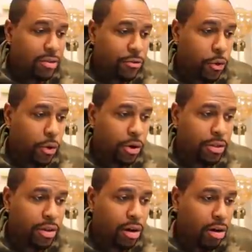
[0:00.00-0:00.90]
for
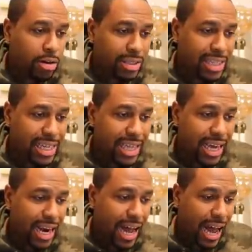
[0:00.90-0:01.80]
the RT
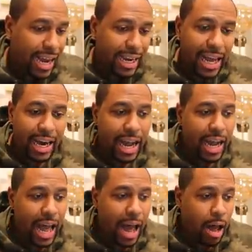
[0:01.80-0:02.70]
that I got.
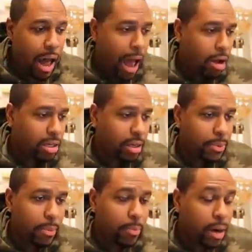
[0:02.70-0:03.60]
I'll keep
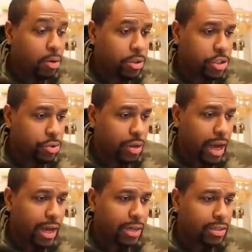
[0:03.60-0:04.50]
it a buck with you
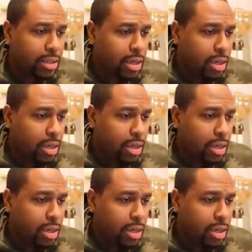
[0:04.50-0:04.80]
guys.